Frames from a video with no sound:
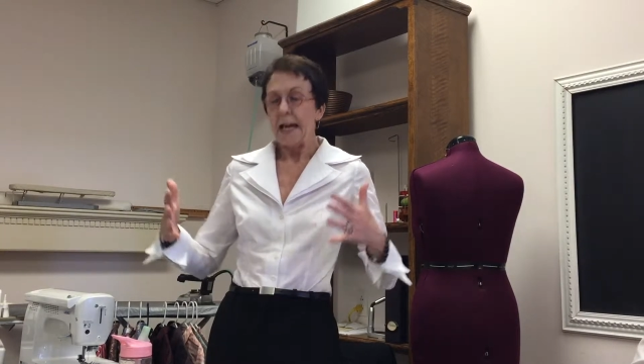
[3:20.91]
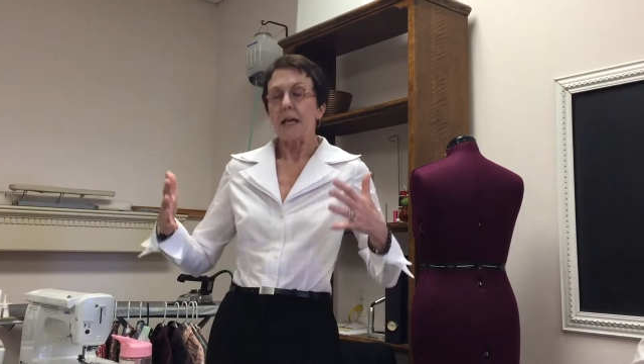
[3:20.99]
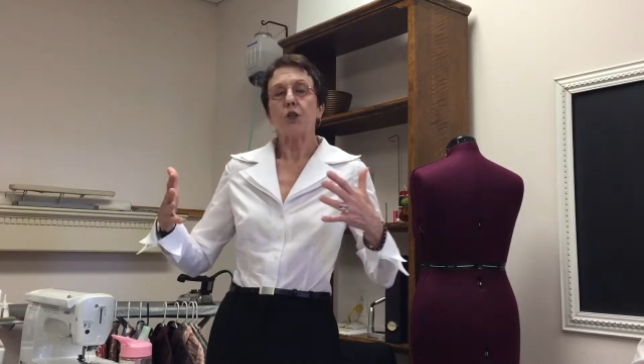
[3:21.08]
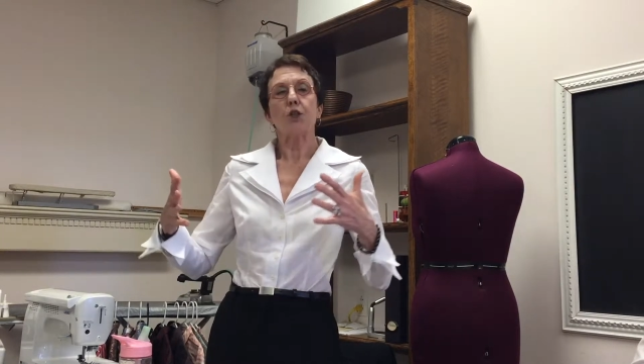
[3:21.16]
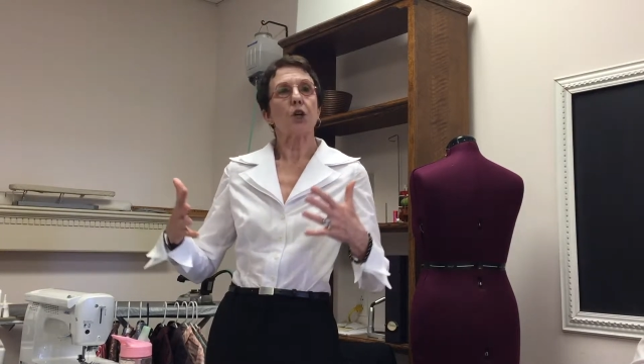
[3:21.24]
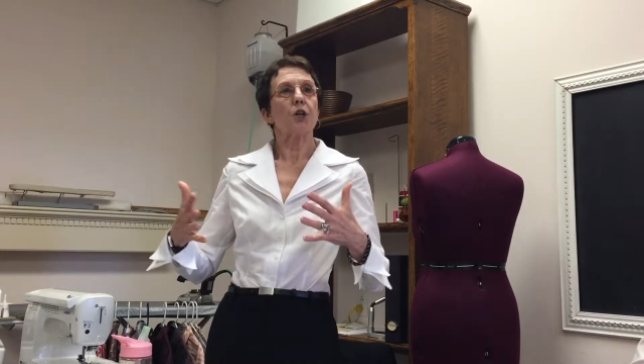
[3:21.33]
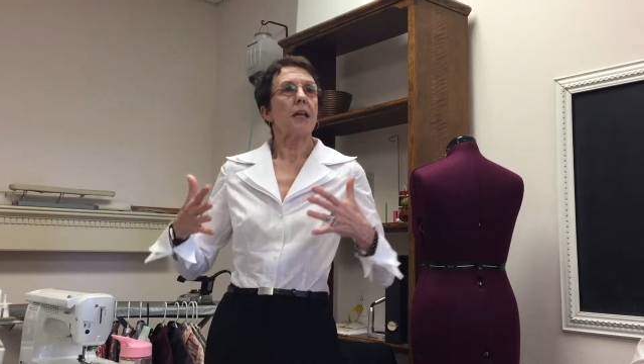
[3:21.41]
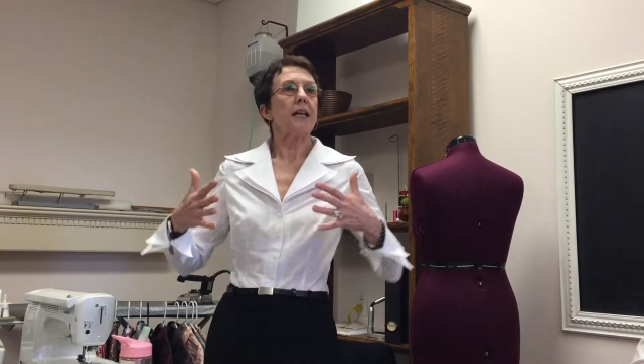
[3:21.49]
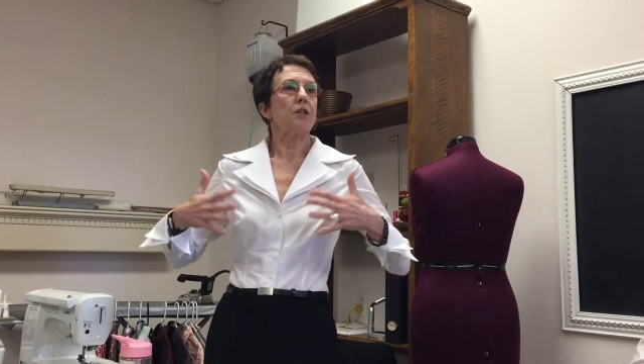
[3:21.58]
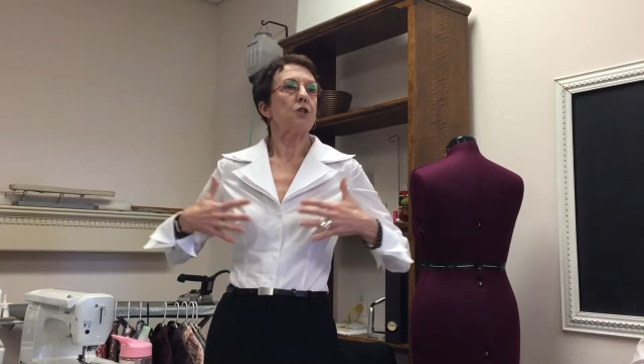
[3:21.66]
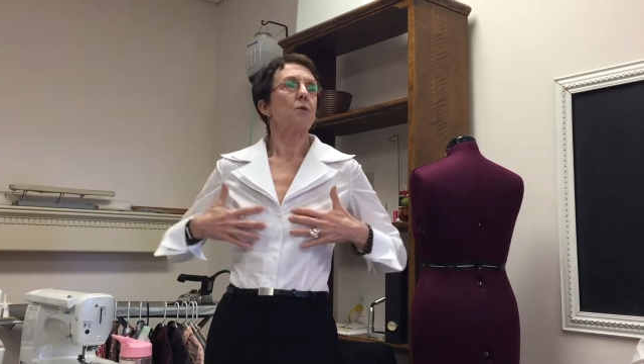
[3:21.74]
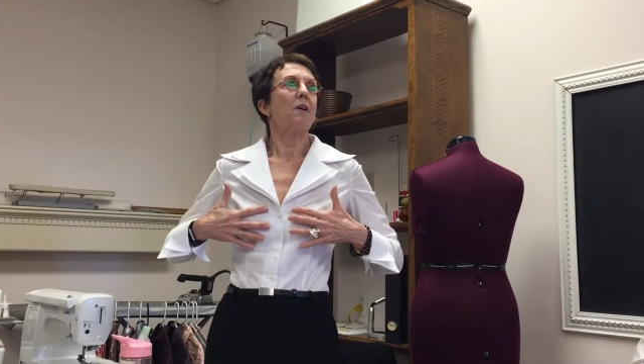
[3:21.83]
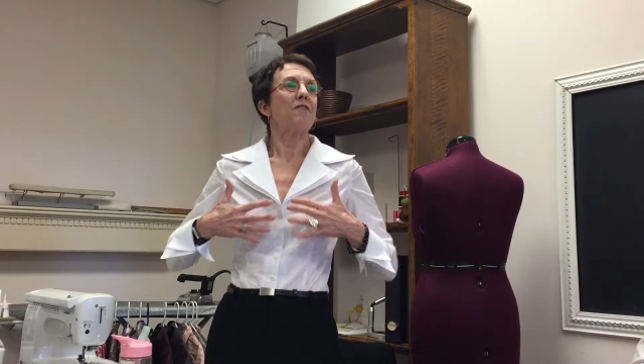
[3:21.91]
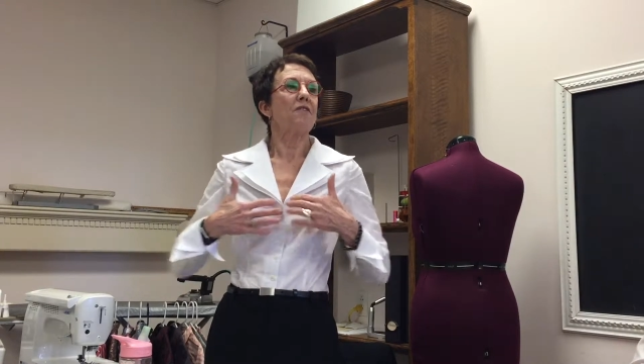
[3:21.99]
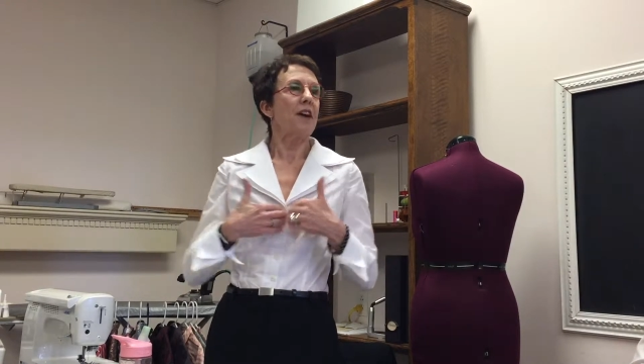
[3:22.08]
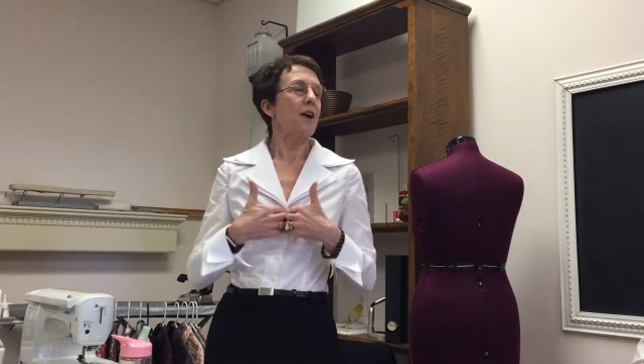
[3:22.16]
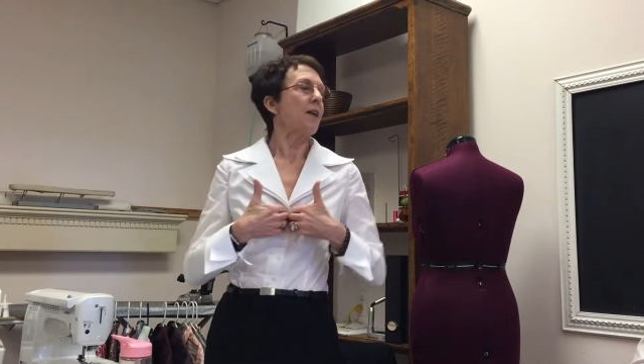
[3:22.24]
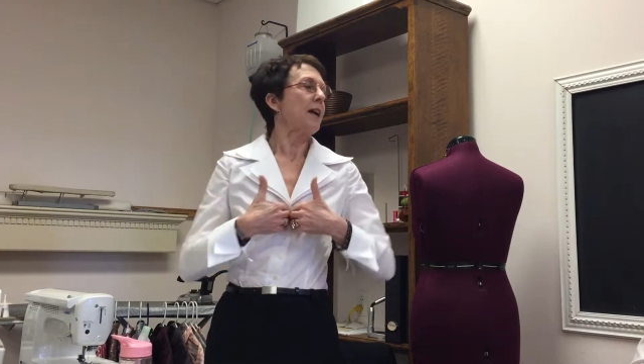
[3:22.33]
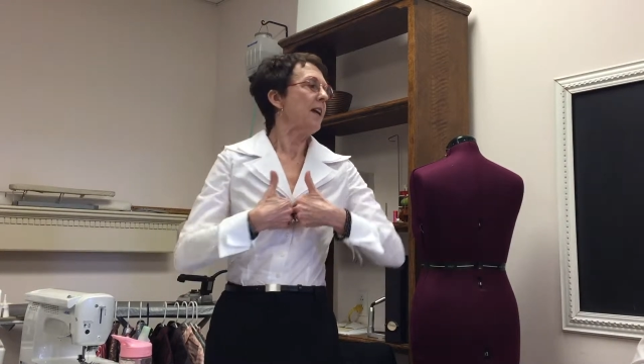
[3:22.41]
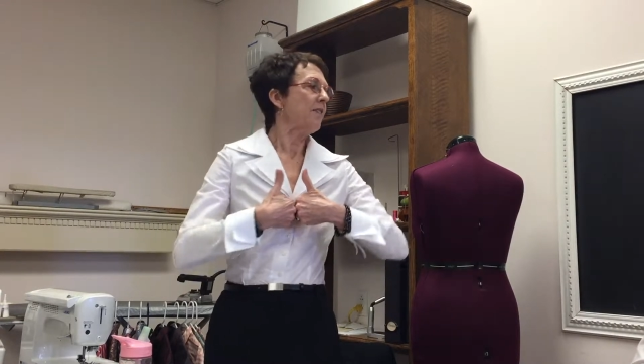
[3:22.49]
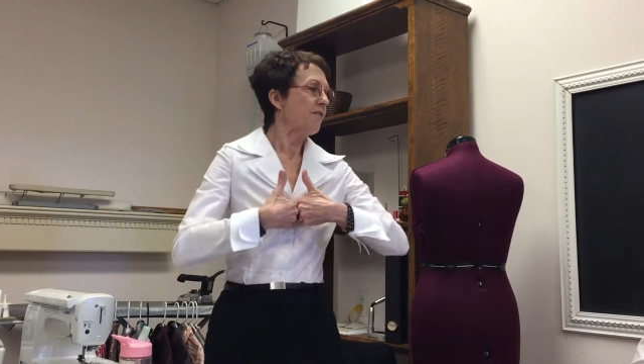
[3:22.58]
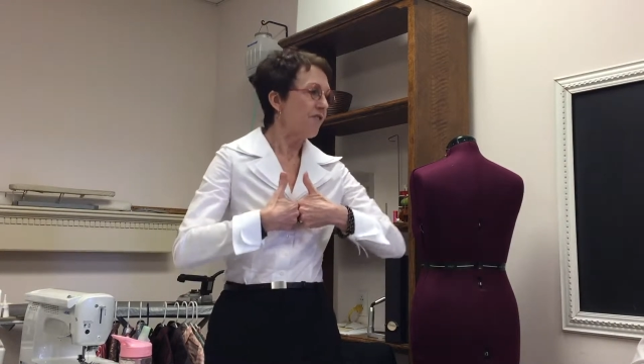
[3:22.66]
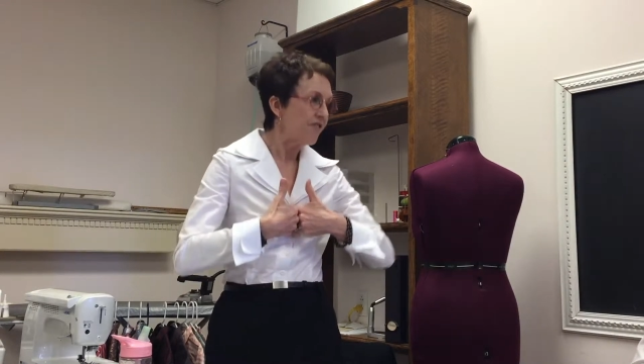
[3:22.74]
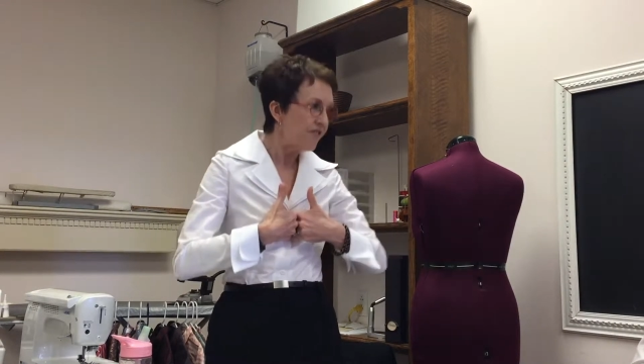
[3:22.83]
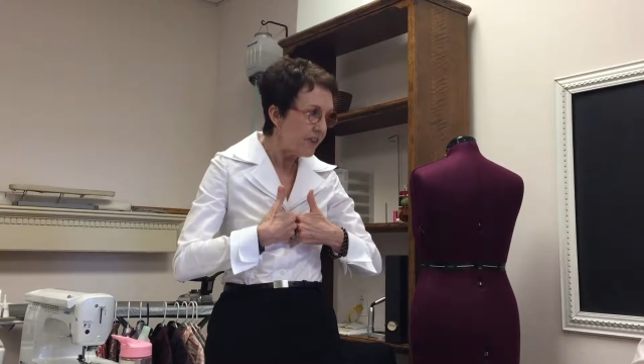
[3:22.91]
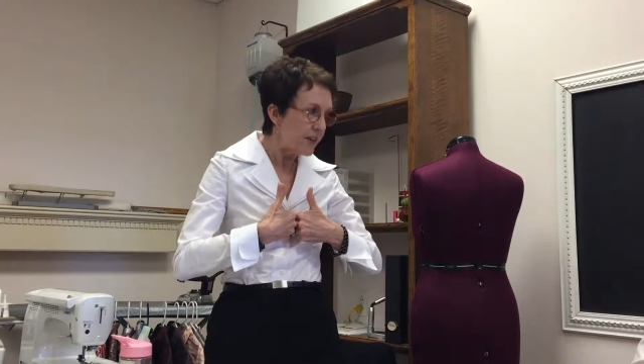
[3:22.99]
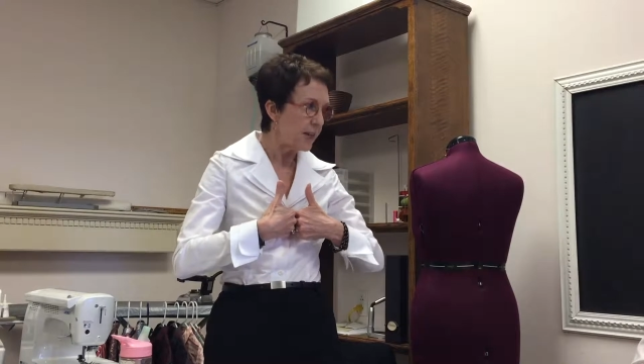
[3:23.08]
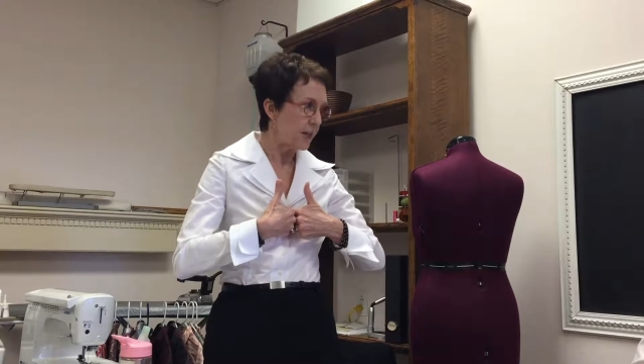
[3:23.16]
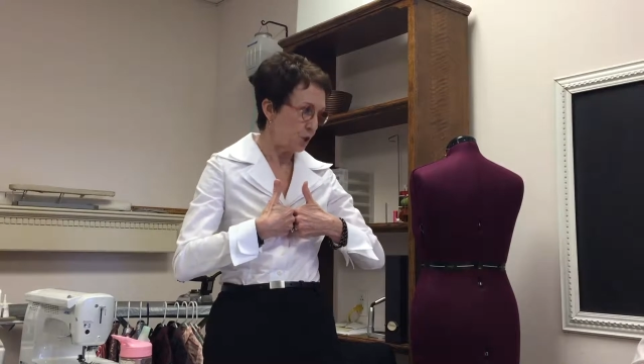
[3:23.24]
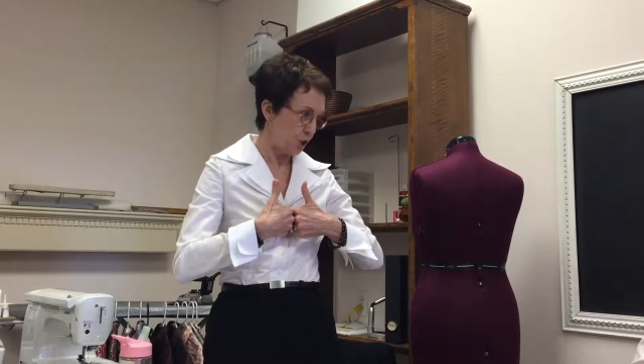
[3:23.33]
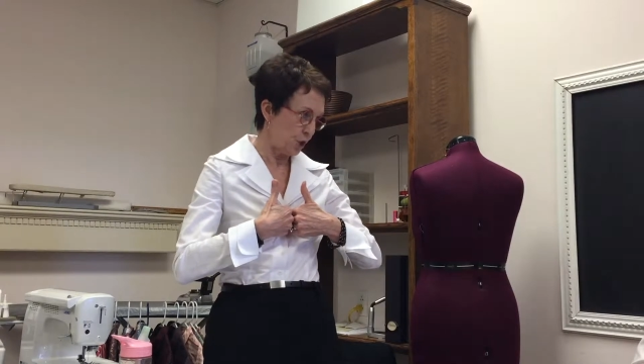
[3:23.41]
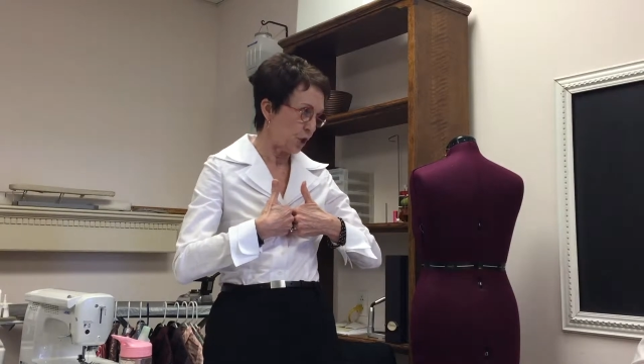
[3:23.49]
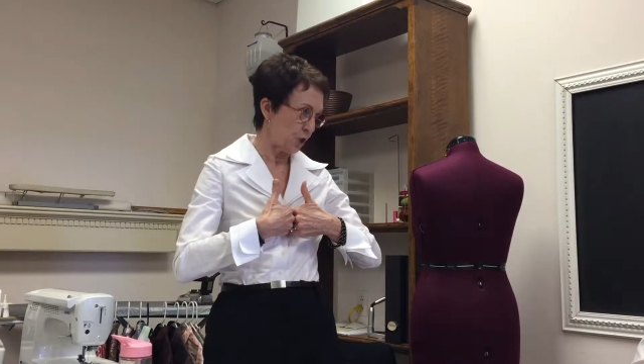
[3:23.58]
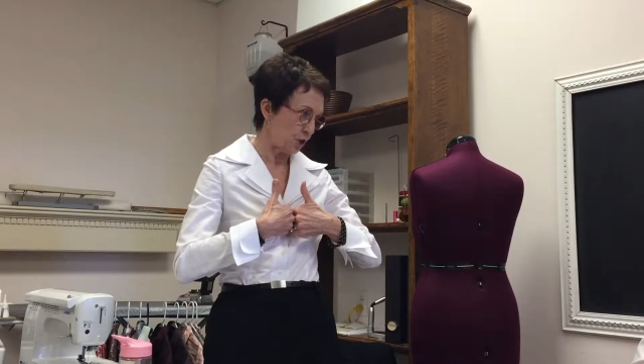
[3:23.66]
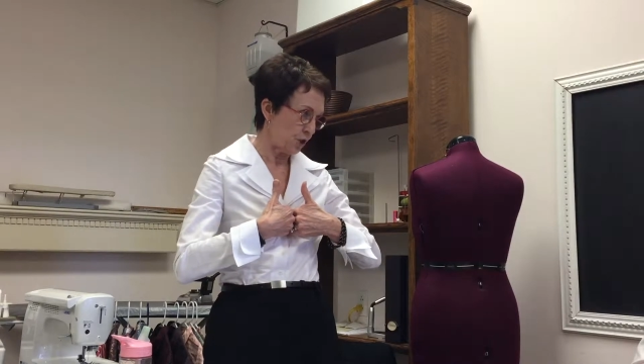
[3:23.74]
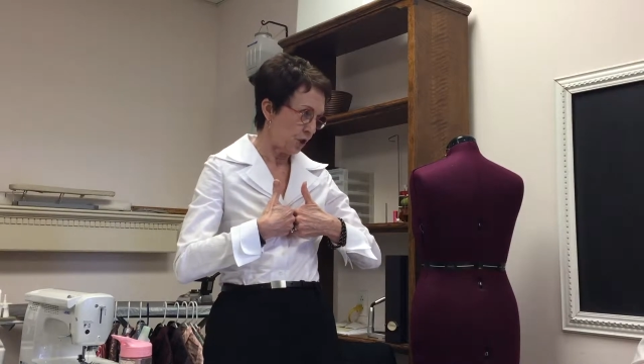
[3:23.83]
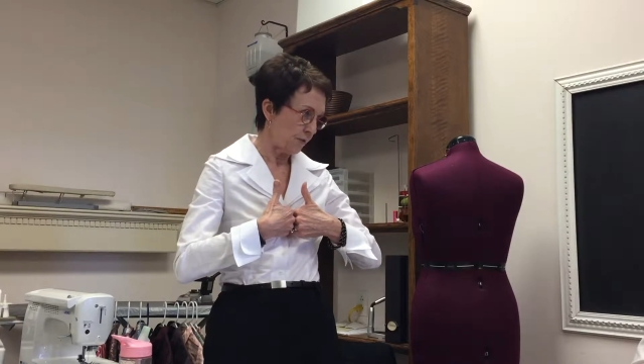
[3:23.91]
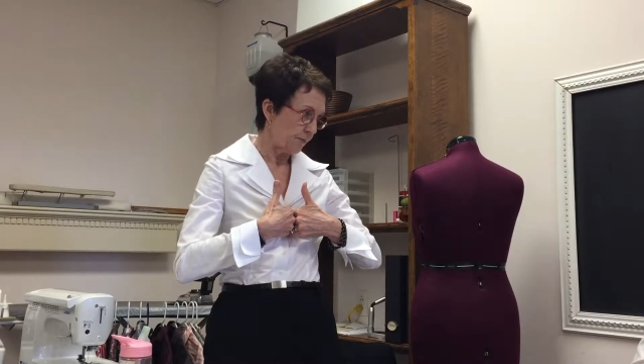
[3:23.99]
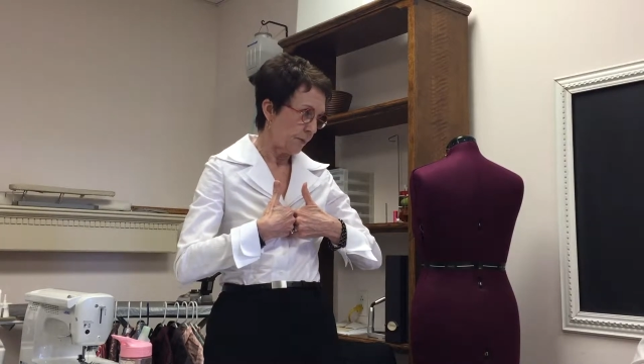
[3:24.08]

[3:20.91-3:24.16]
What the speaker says: shirt into a very fitted shirt.